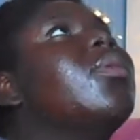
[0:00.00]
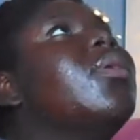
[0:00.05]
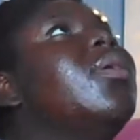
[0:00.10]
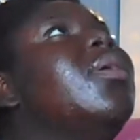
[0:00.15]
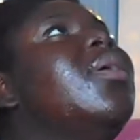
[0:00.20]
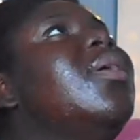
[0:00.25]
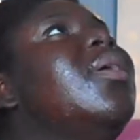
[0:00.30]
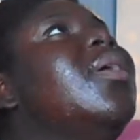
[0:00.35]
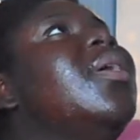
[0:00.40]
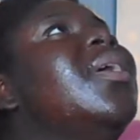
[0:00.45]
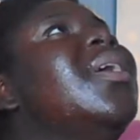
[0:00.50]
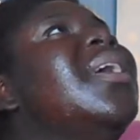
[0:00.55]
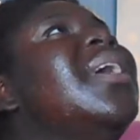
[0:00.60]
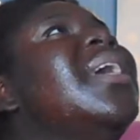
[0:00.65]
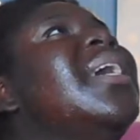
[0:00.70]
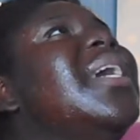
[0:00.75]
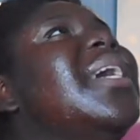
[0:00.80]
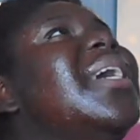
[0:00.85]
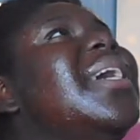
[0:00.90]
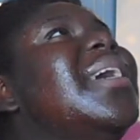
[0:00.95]

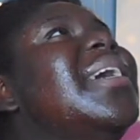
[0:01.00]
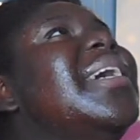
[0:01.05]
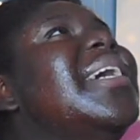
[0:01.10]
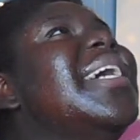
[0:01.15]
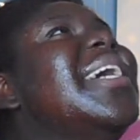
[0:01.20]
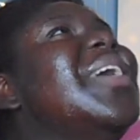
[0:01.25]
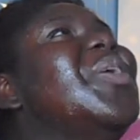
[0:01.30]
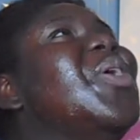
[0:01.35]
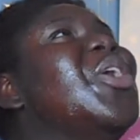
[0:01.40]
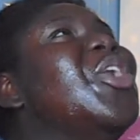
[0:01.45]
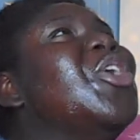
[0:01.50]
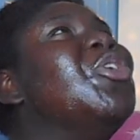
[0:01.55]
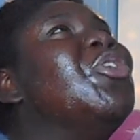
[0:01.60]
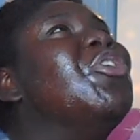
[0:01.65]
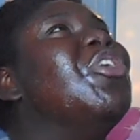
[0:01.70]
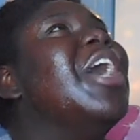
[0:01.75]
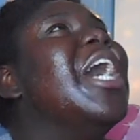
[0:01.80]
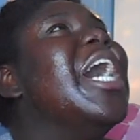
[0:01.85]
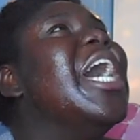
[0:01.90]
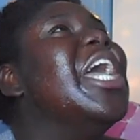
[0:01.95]
I wanna
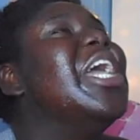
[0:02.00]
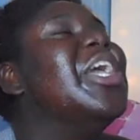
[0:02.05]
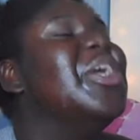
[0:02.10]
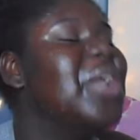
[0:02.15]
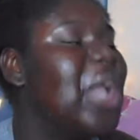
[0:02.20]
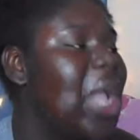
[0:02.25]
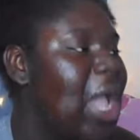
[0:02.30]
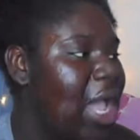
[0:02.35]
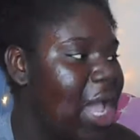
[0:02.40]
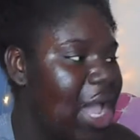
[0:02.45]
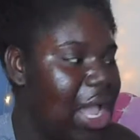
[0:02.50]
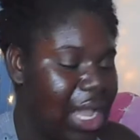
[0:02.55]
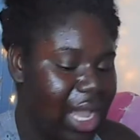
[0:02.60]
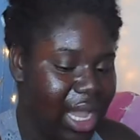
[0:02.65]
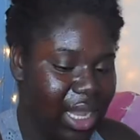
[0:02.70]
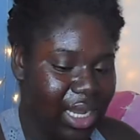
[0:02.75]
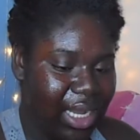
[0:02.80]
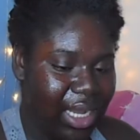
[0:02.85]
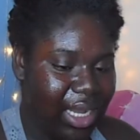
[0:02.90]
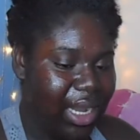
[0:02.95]
cry.
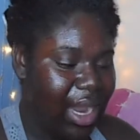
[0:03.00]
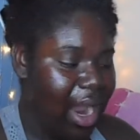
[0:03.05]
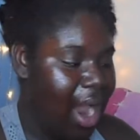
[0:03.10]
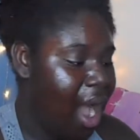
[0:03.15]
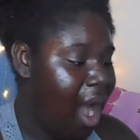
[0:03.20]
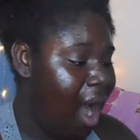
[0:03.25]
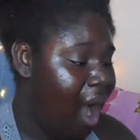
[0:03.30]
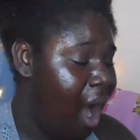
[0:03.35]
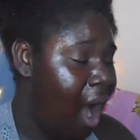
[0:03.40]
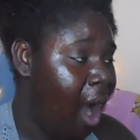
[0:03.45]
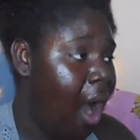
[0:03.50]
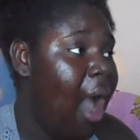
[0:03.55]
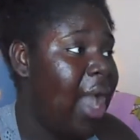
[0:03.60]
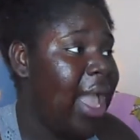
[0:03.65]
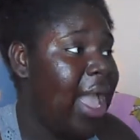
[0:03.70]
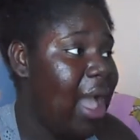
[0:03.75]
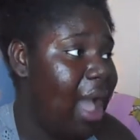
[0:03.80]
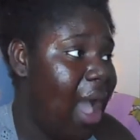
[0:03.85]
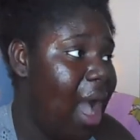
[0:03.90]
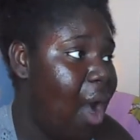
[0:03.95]
I can't
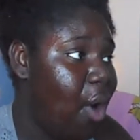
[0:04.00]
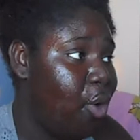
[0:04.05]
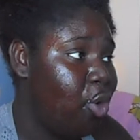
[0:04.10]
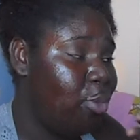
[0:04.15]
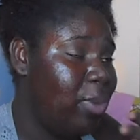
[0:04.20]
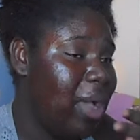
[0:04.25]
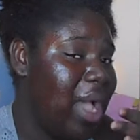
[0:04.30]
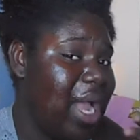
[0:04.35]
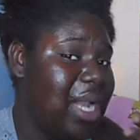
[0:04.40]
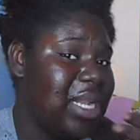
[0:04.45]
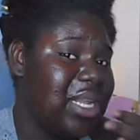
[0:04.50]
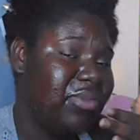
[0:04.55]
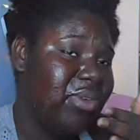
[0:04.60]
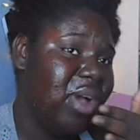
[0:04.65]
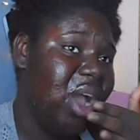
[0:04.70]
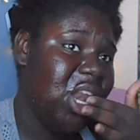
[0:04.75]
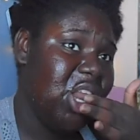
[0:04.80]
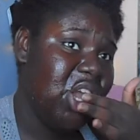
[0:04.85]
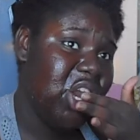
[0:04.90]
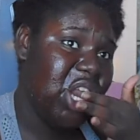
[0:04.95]
get out because my hands have
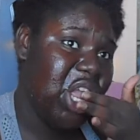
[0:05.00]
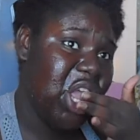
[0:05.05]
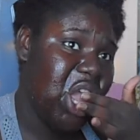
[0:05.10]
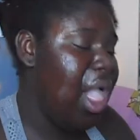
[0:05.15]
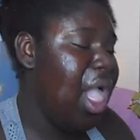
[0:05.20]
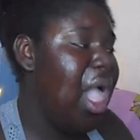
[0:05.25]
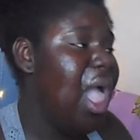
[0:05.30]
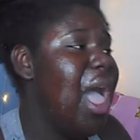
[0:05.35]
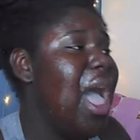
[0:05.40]
honey on it.